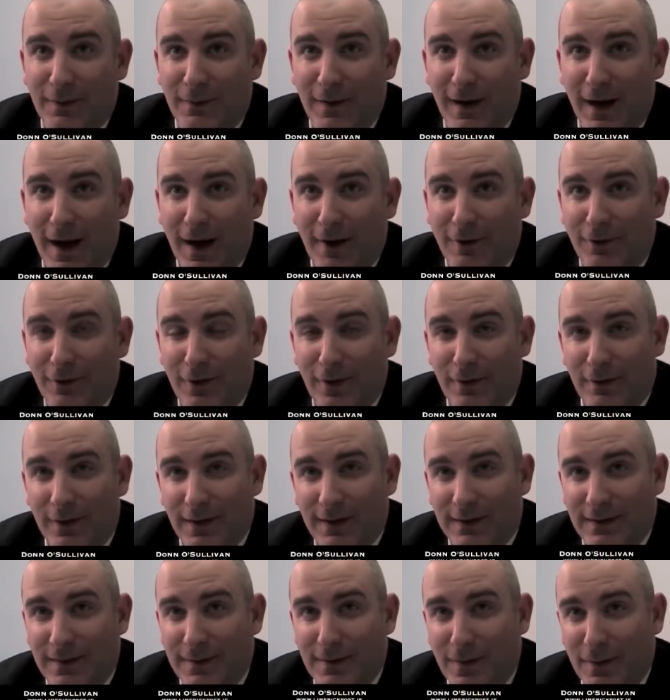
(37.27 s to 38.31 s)
The week after,
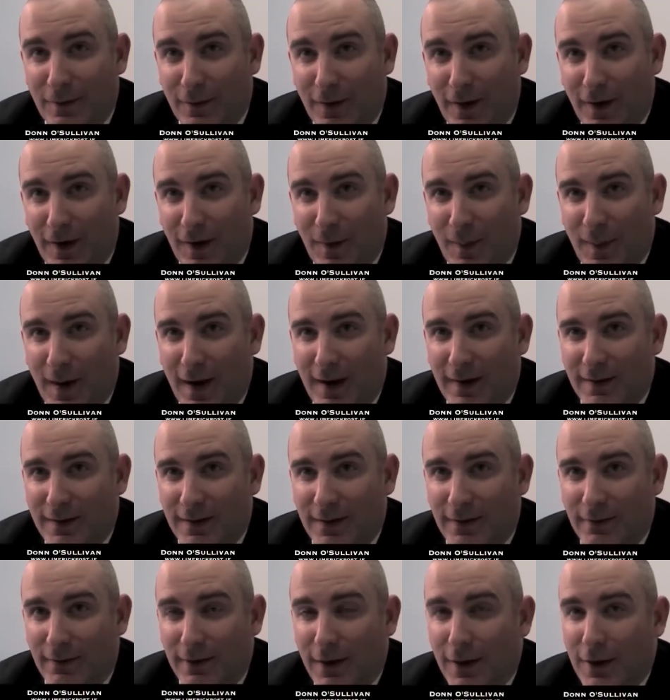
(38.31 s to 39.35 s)
everything seemed to have fallen apart,
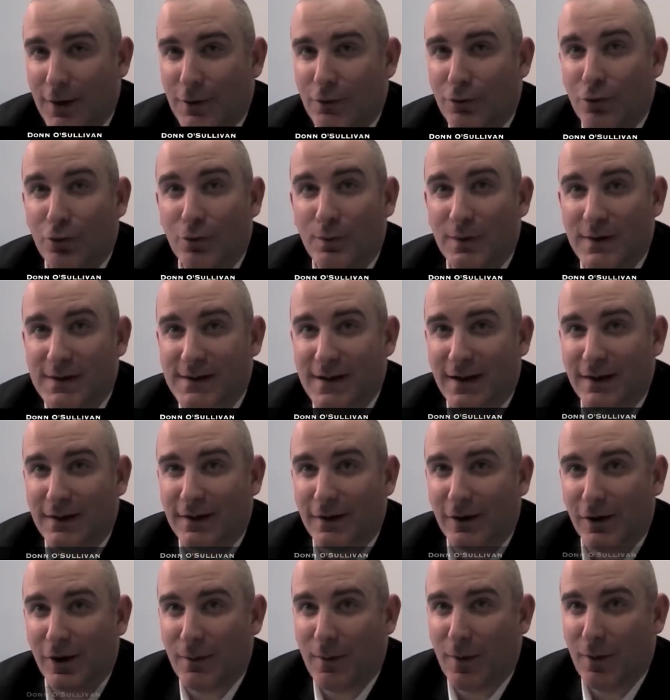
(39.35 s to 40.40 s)
and rumours started
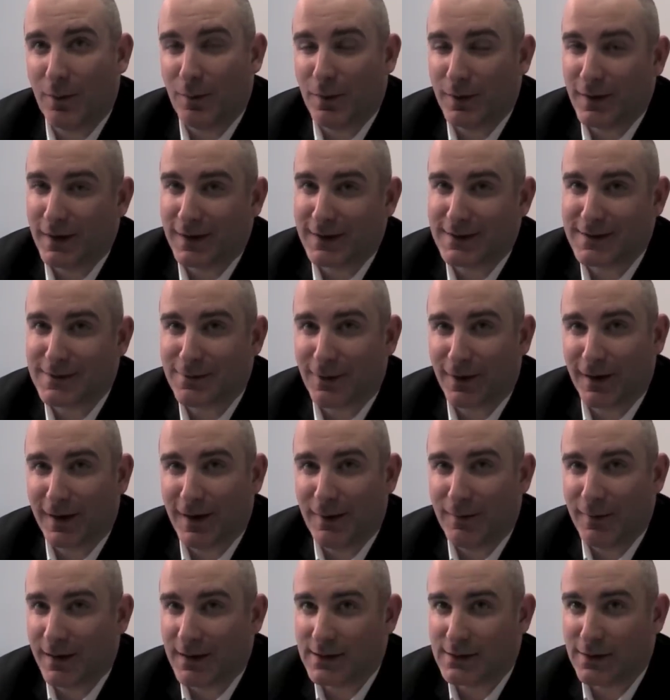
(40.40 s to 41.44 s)
to come out. But that's what
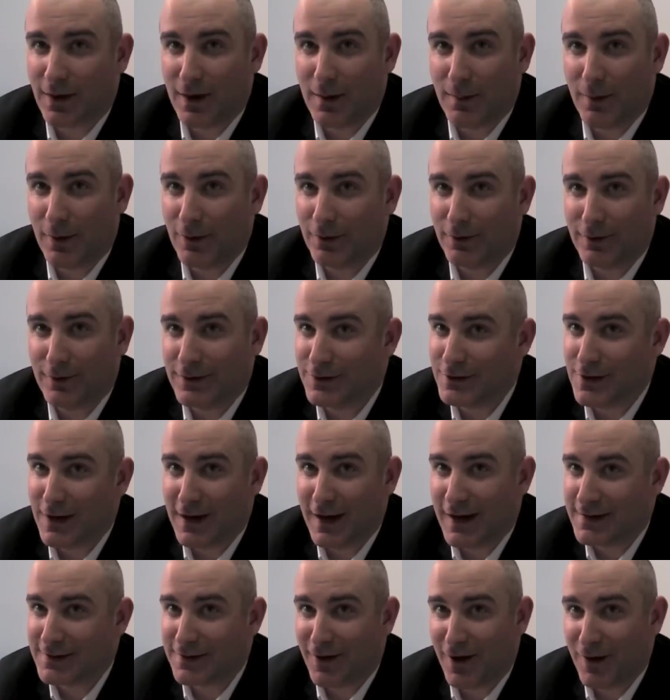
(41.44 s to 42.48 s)
Limerick is all about. GAA,
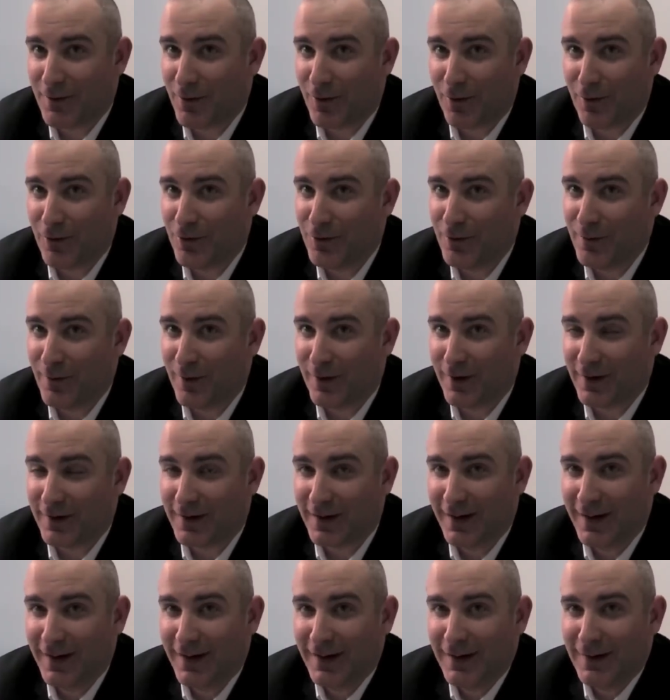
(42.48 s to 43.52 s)
it's all about rumour, and
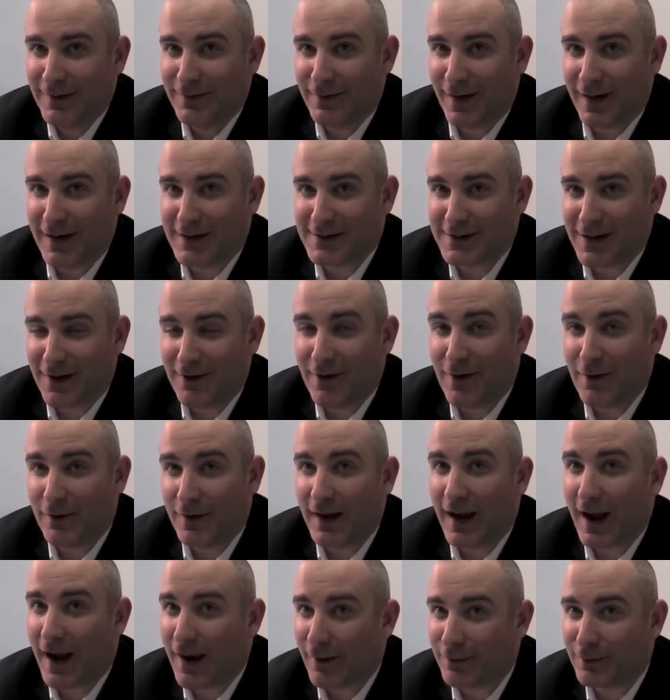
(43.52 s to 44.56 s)
fellas hear
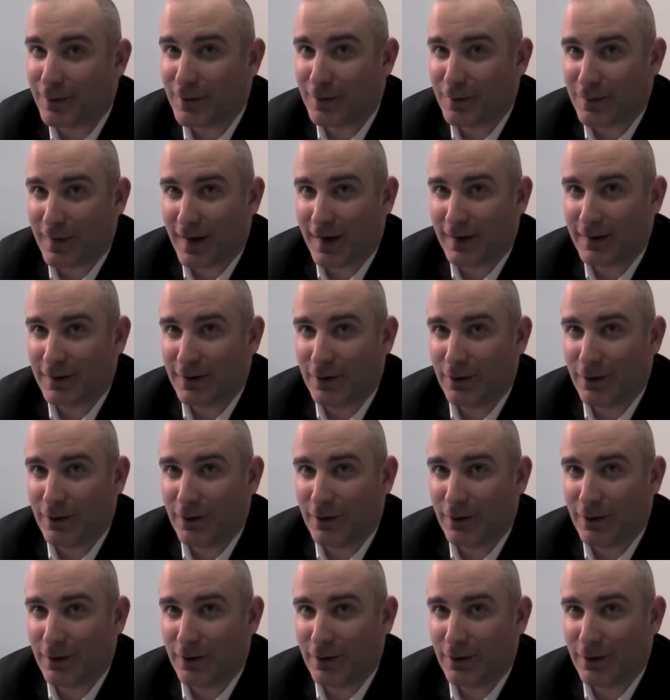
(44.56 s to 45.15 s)
everything after the fact.